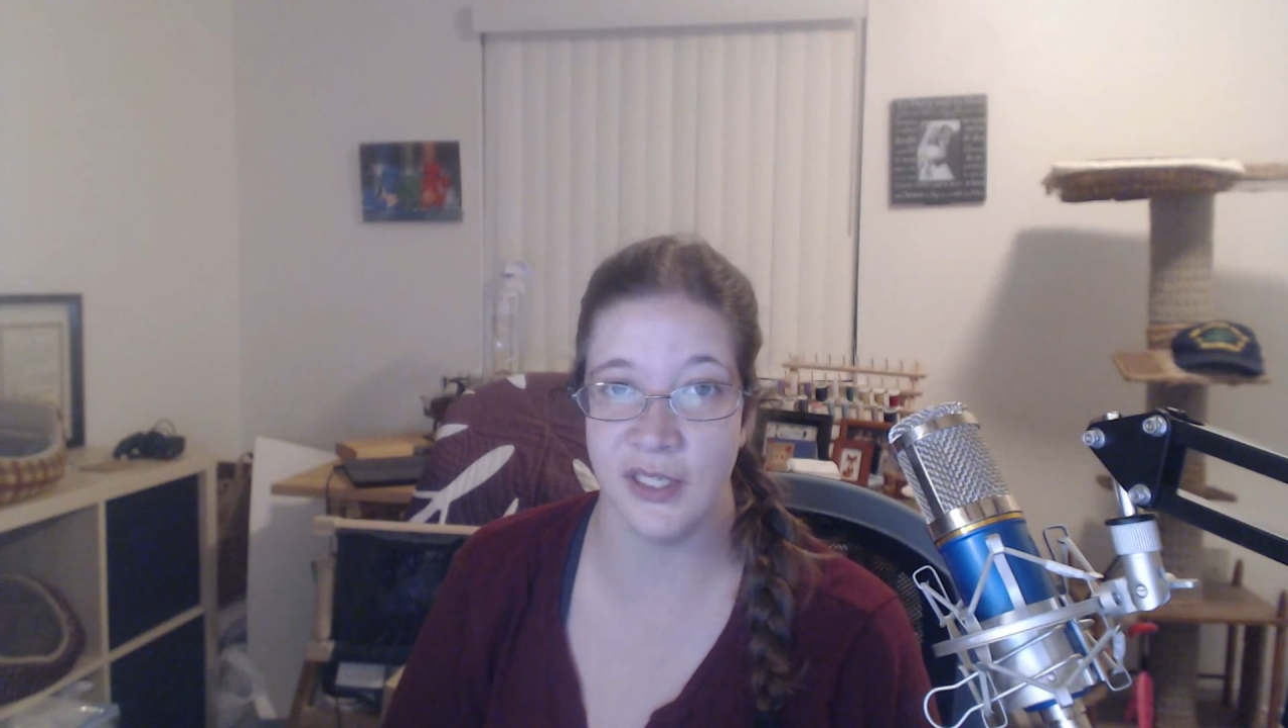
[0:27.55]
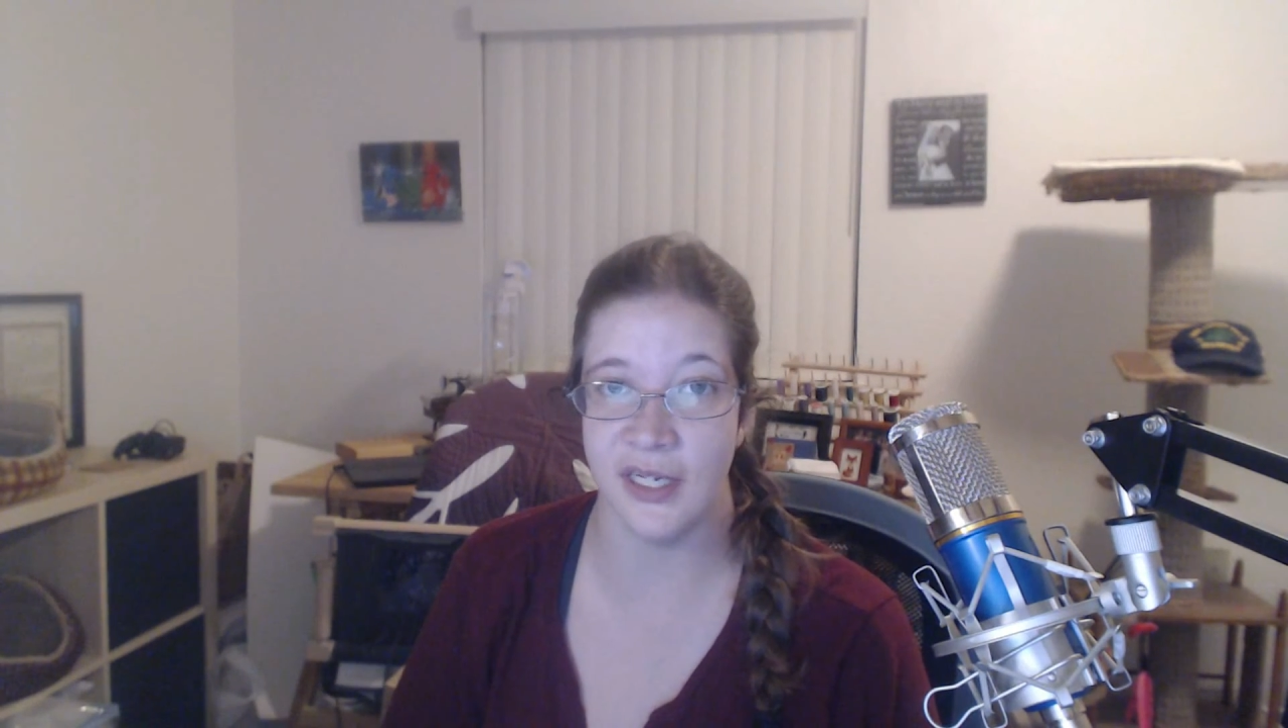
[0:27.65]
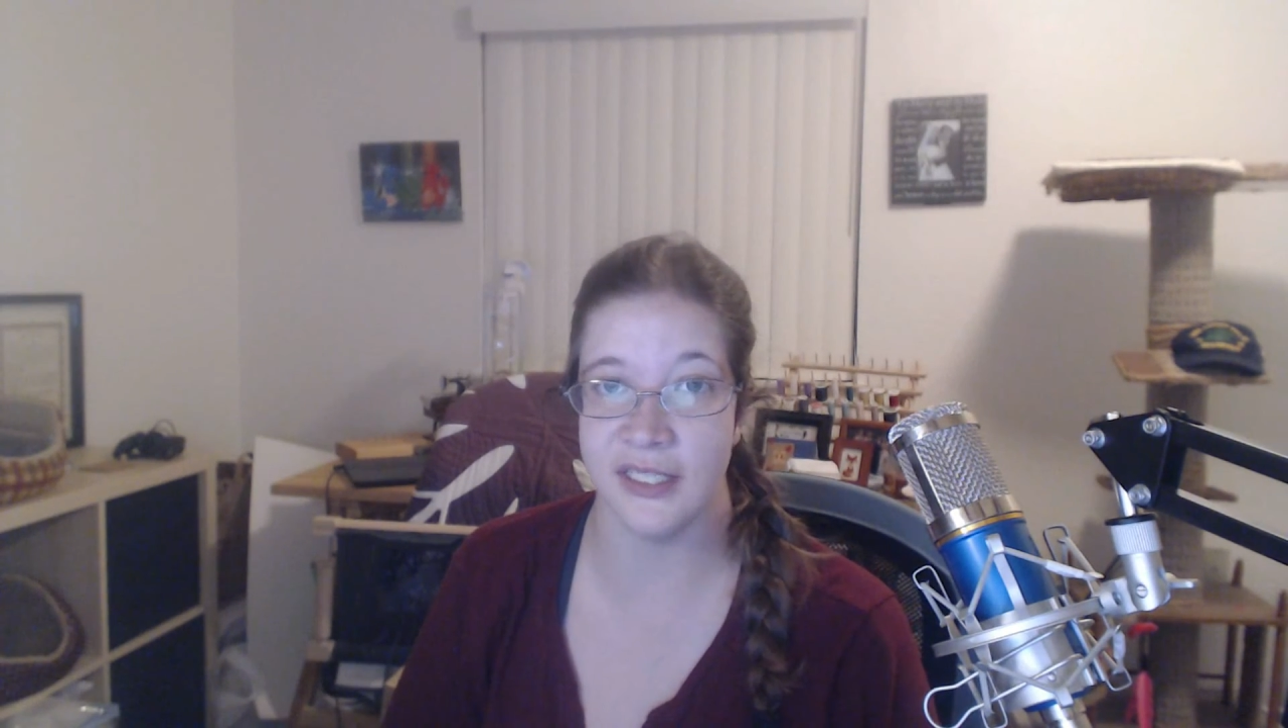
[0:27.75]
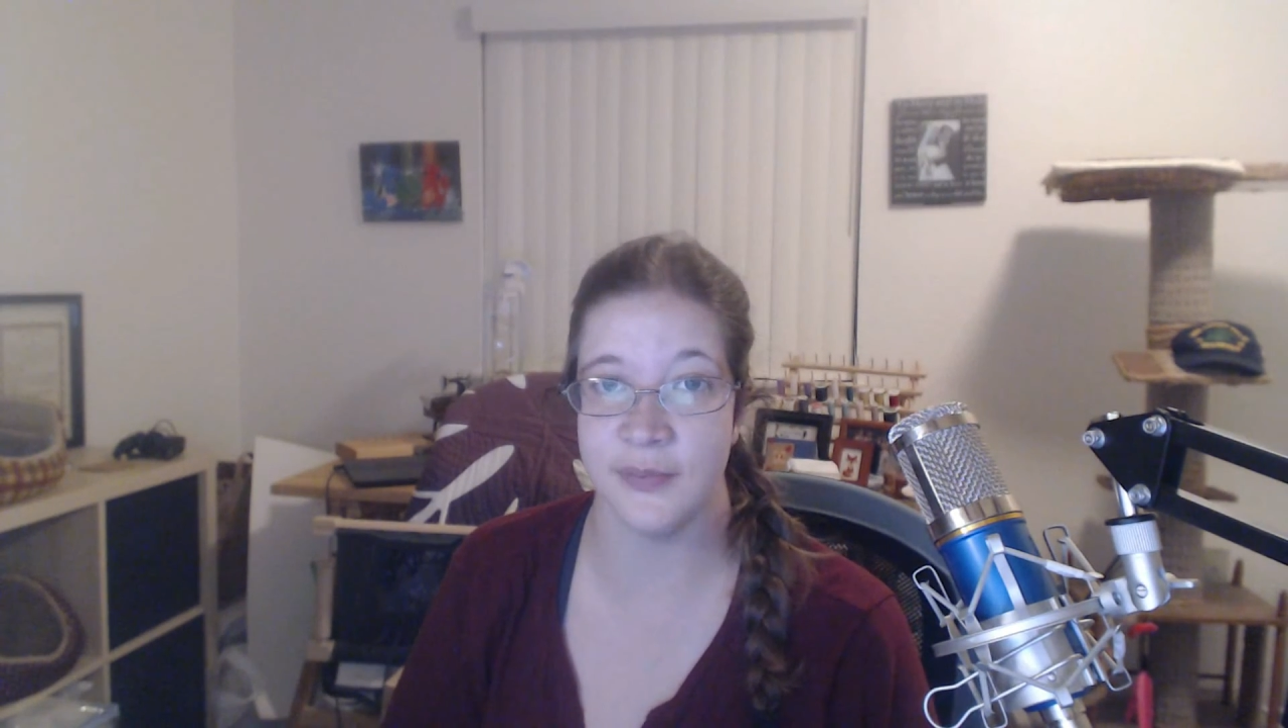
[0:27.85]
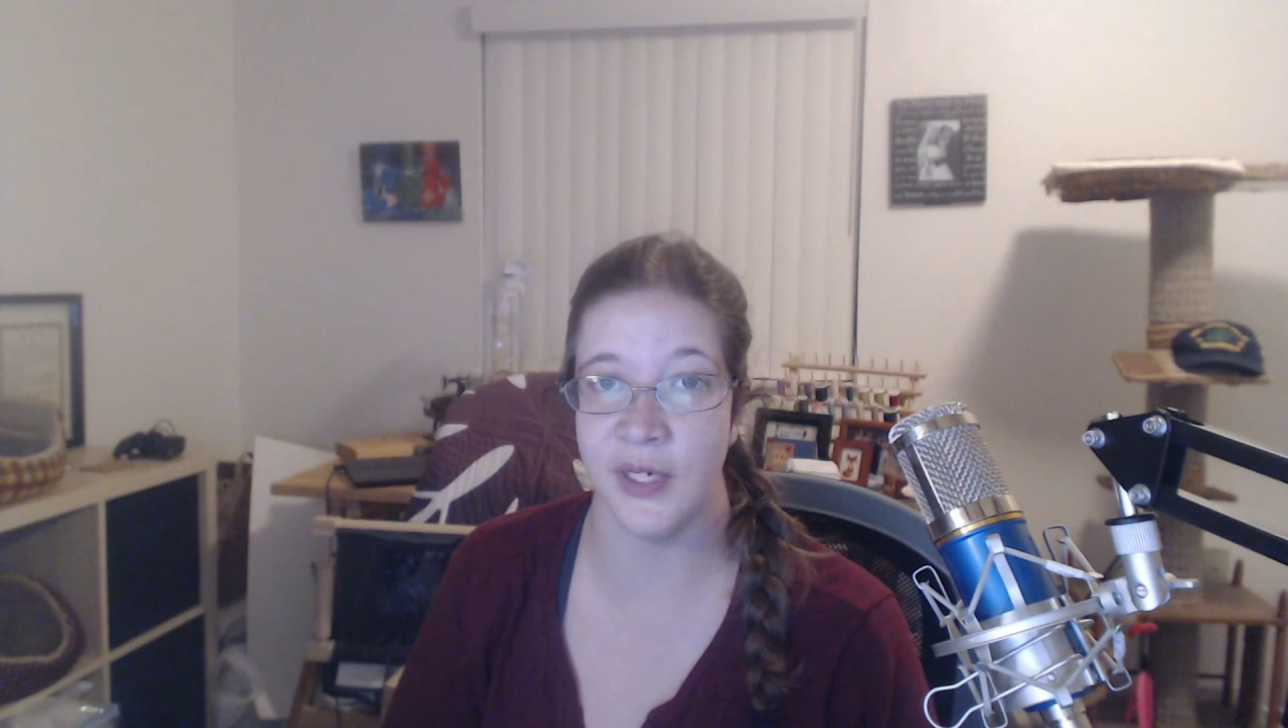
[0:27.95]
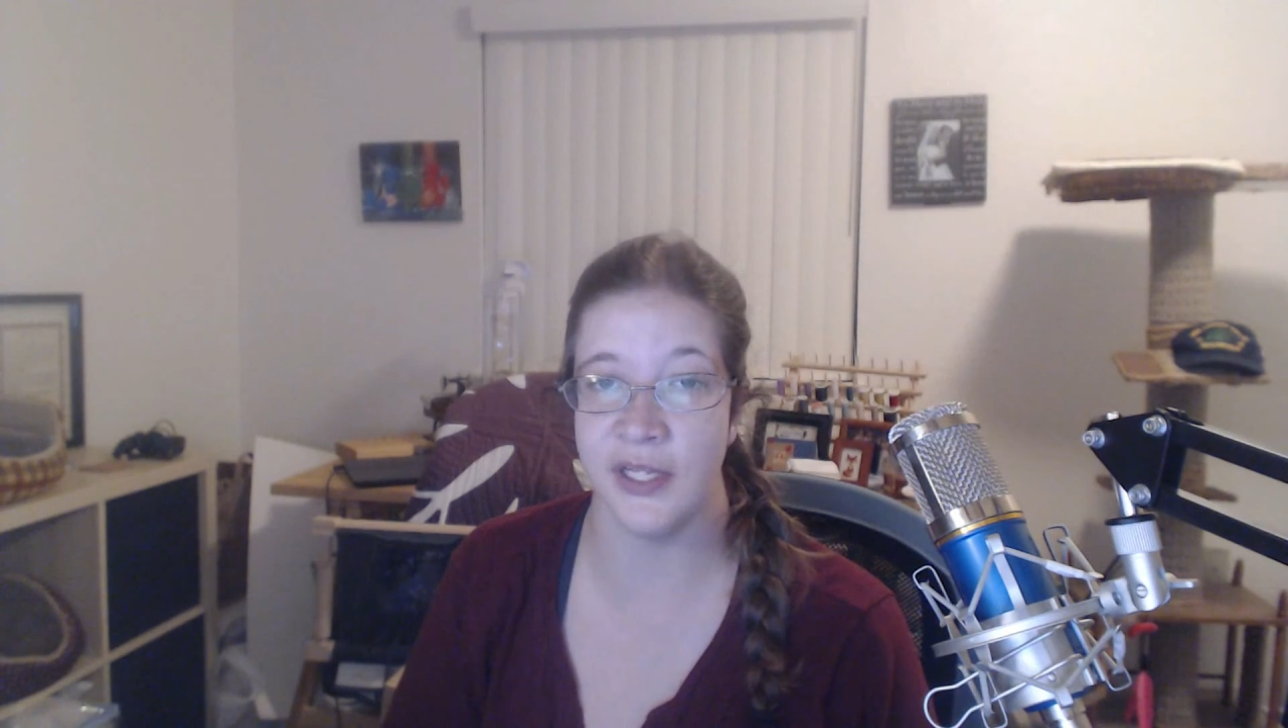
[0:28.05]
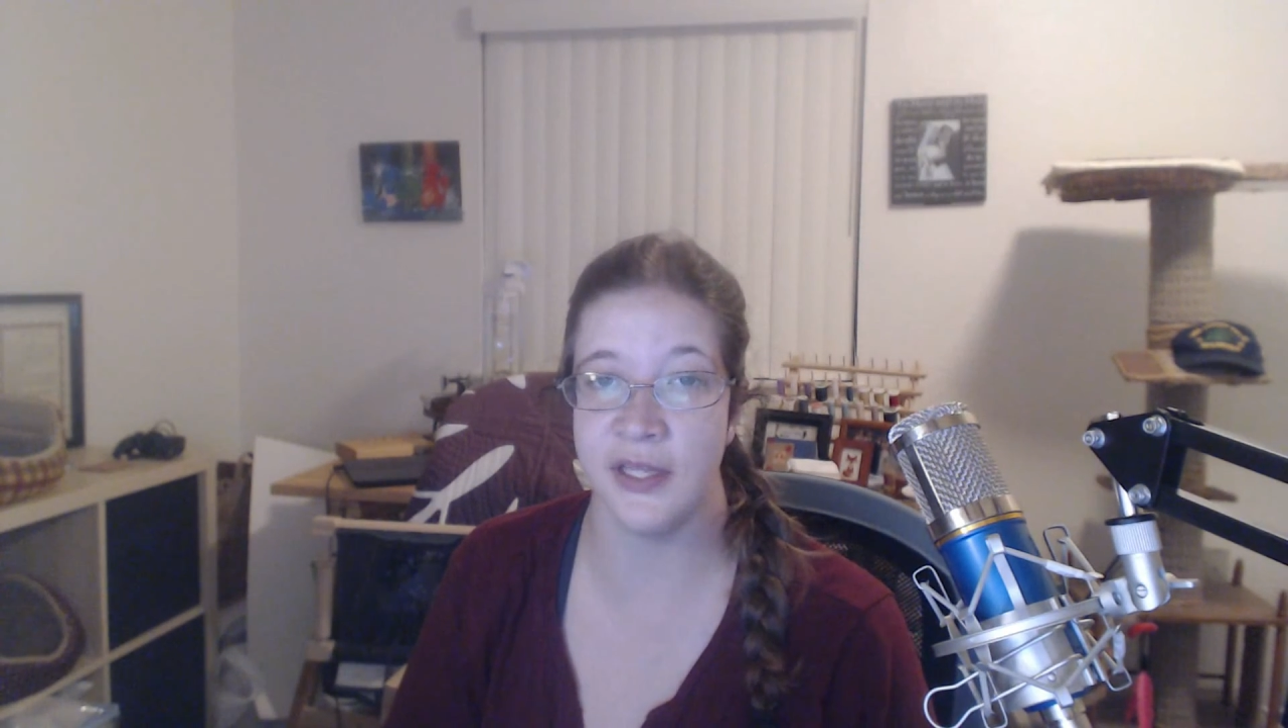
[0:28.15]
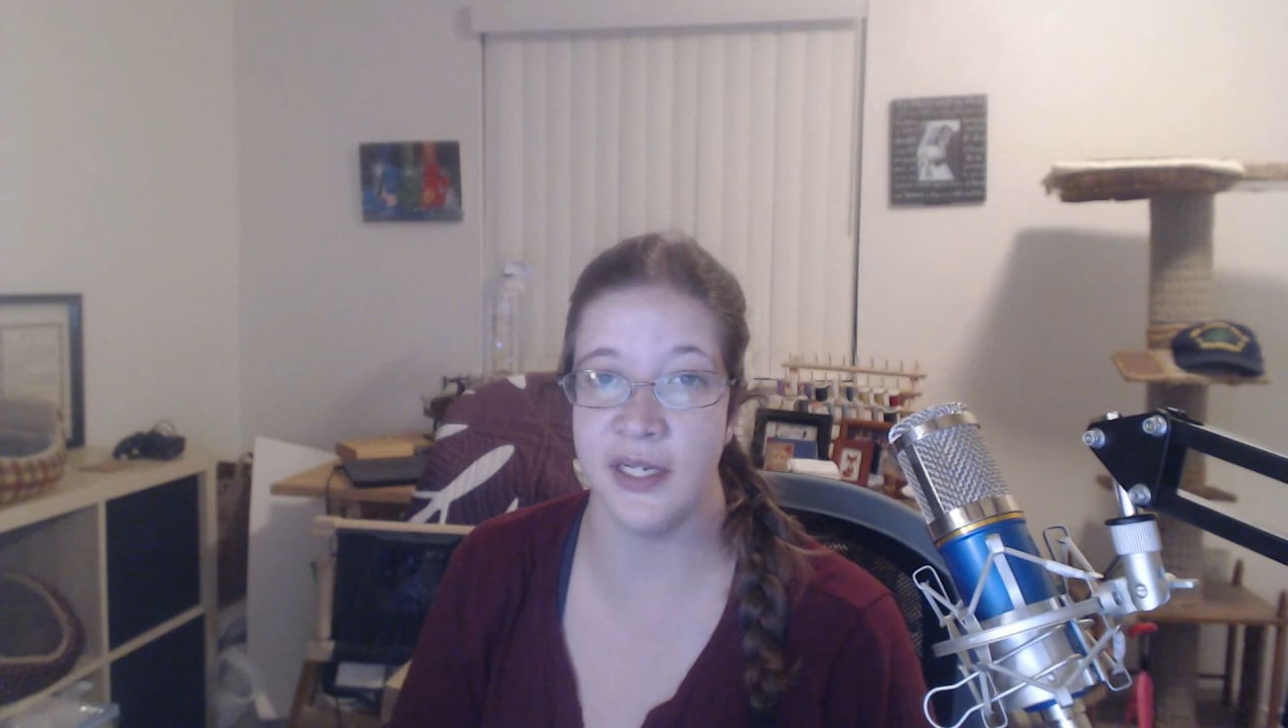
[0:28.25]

last month.